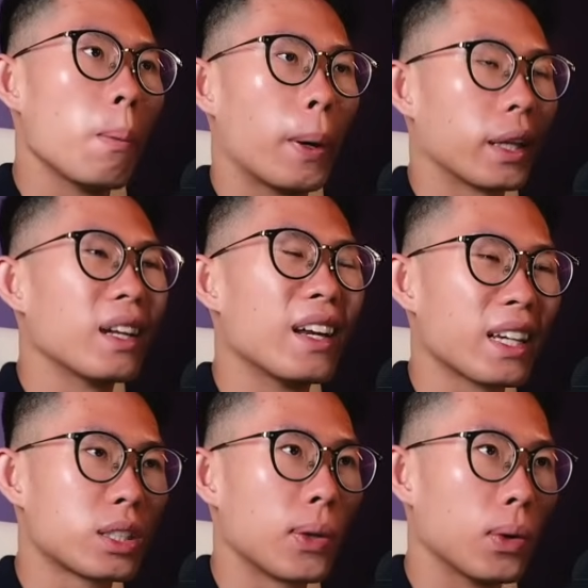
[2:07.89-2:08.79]
But then the
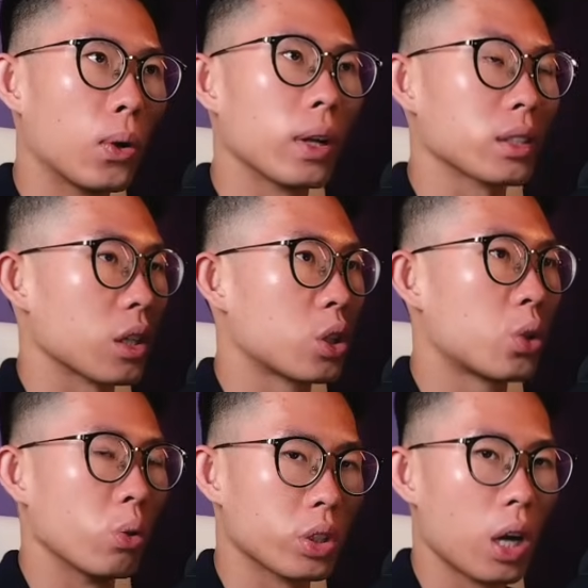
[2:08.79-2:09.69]
next thing you know, there's a
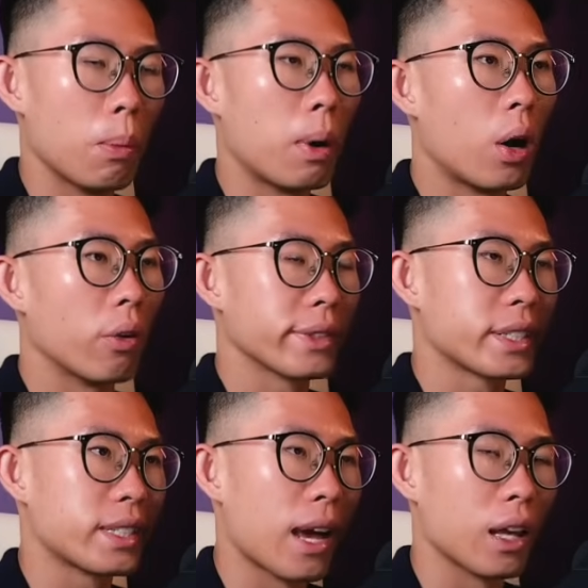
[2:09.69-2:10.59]
huge amount of
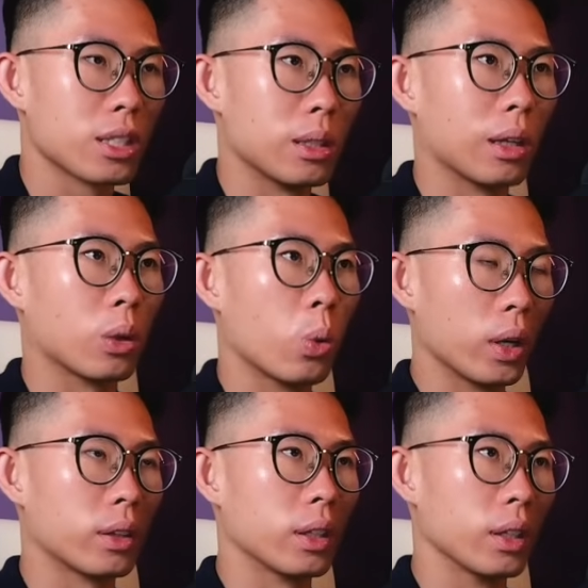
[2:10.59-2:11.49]
sellers'
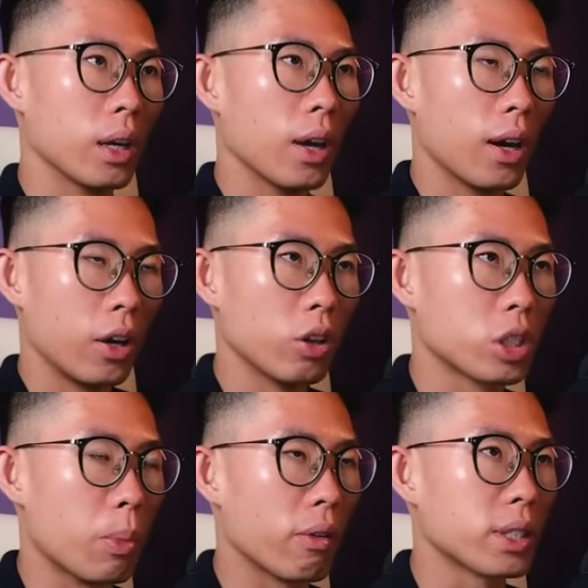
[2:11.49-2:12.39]
liquidity. Huge
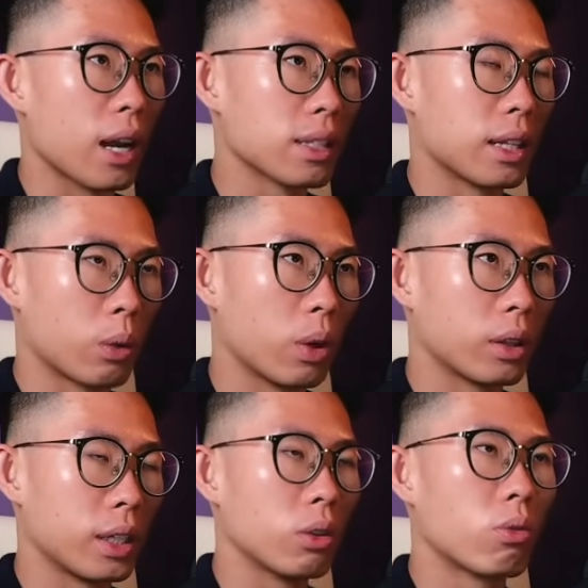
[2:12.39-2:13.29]
amount of sellers'
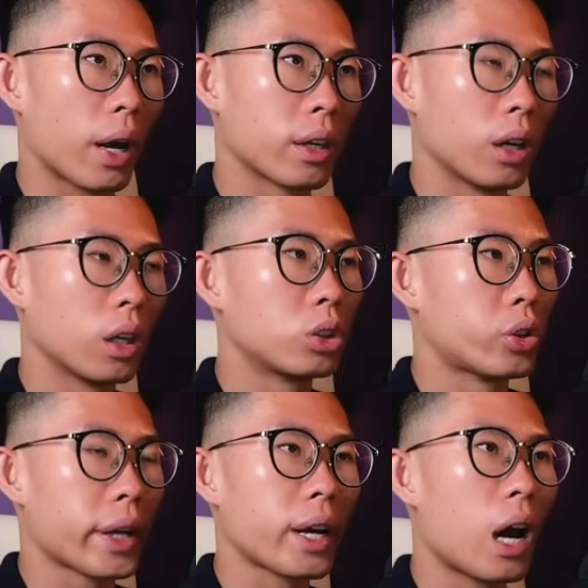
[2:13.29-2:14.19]
liquidity right here,
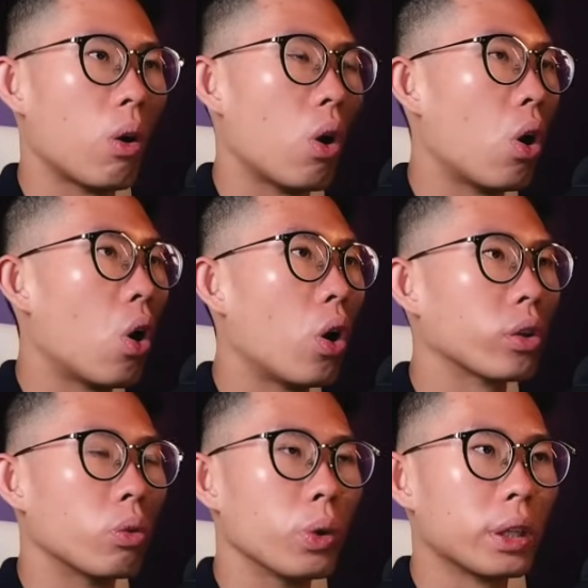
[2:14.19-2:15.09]
tricking out all
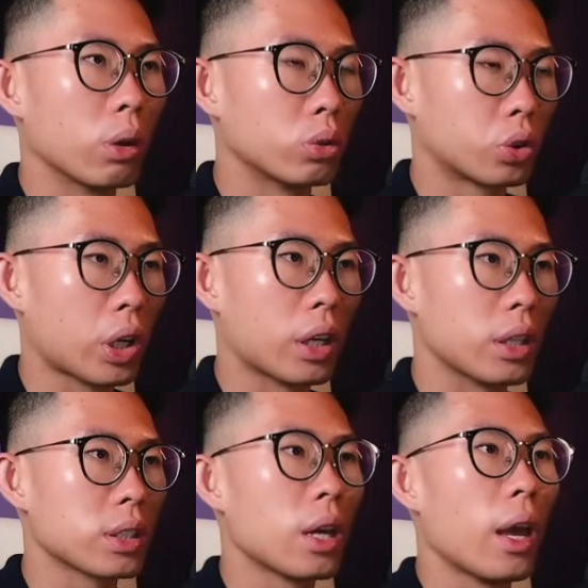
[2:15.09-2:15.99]
the retail
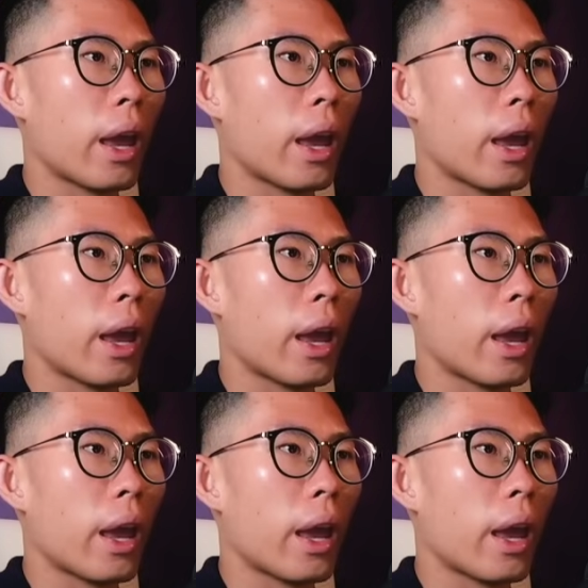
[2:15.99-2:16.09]
traders.